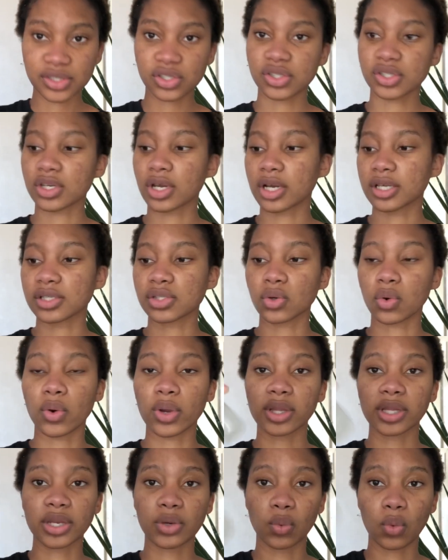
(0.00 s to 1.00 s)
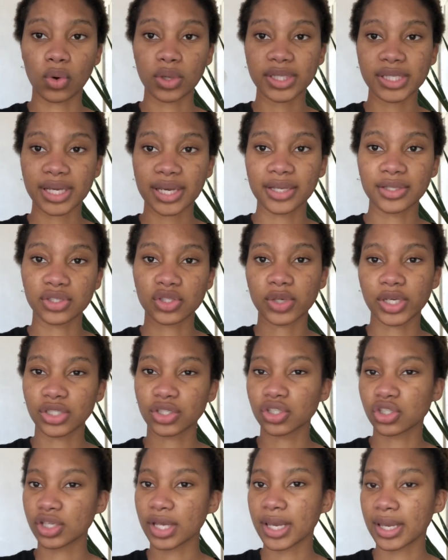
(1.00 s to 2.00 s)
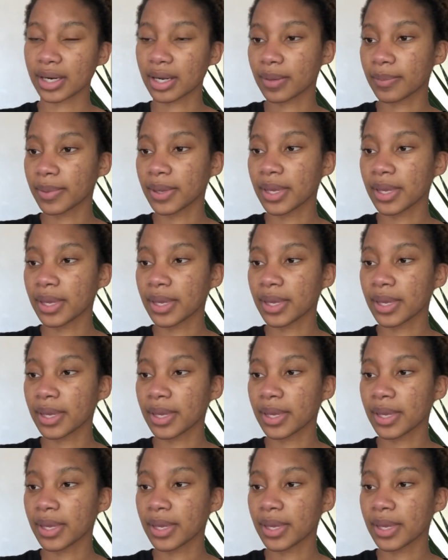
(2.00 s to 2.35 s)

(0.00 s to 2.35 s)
just castor oil and water, and so I just shake it up,